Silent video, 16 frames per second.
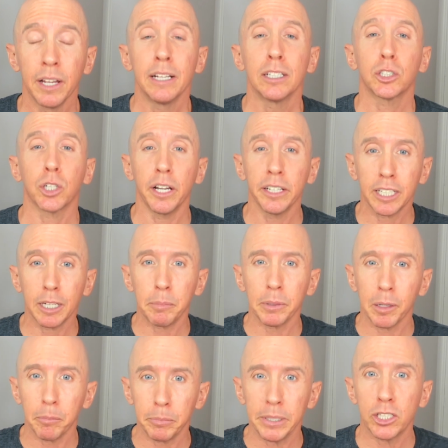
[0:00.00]
Try
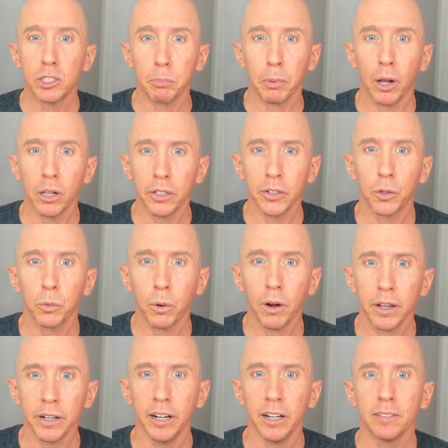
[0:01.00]
keeping a beach ball
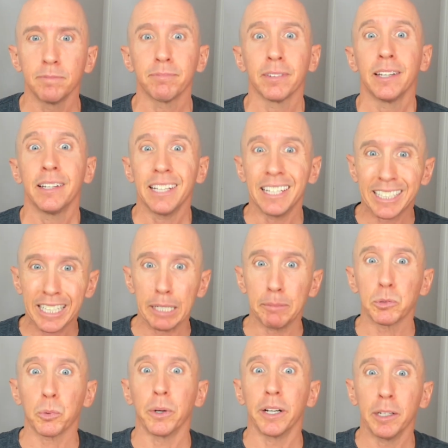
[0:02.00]
underwater. It
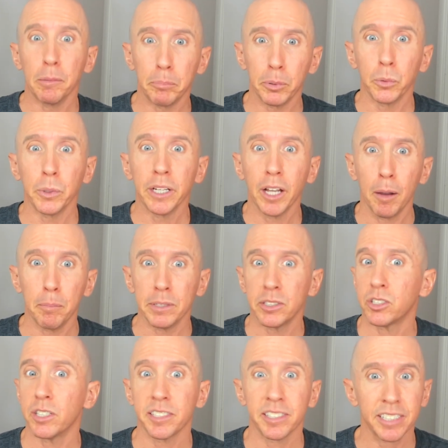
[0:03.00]
keeps wanting to buoy up.
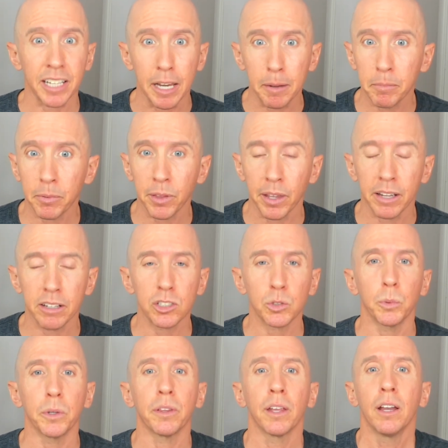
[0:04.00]
It's the same things
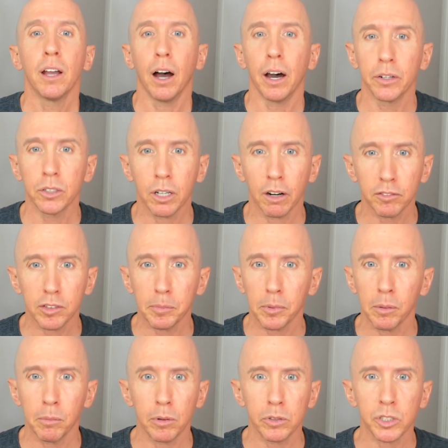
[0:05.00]
with
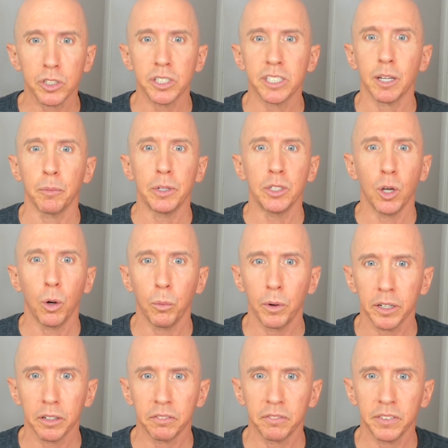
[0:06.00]
uncomfortable emotions that we don't
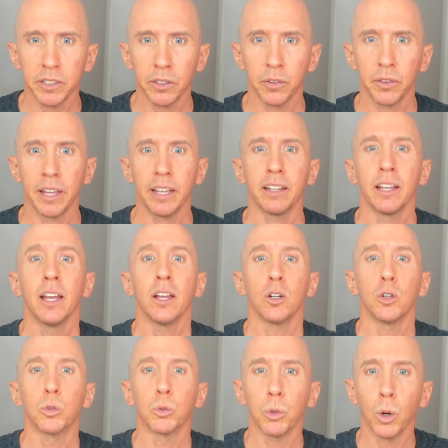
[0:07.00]
want to feel. They
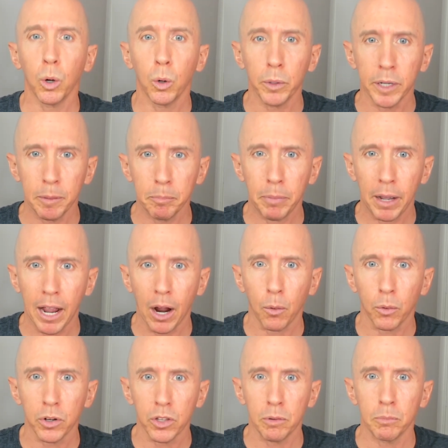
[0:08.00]
grow in
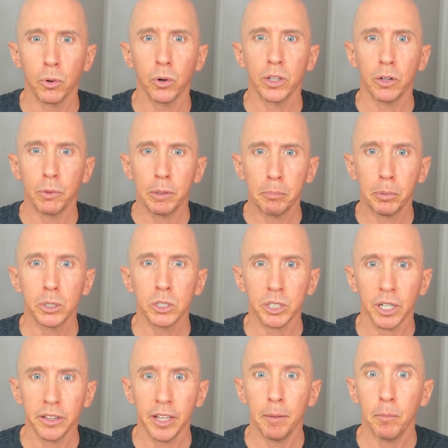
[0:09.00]
power the more that we push
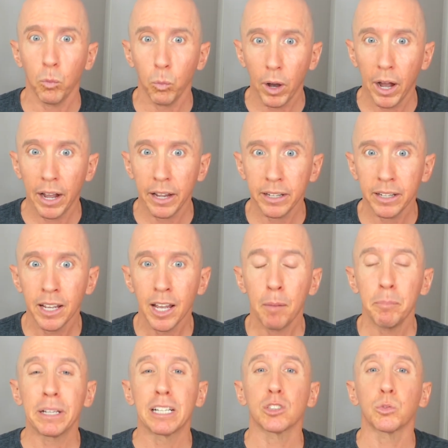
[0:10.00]
on them. Why?
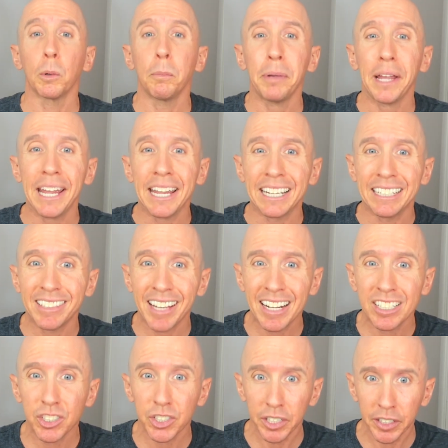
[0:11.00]
Because we're paying
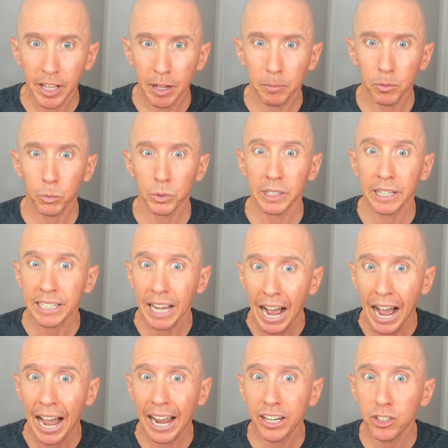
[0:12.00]
attention to them. We're like,
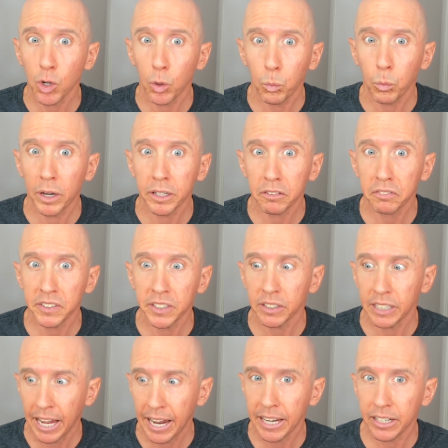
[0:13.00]
I don't want to
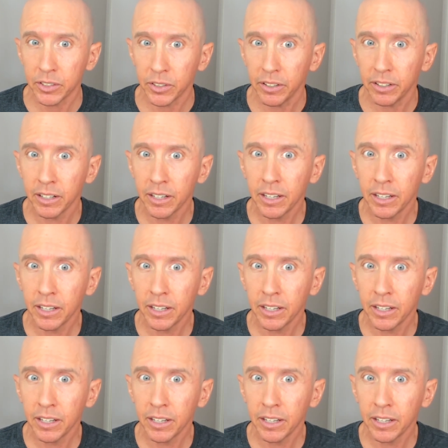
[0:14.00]
feel anger.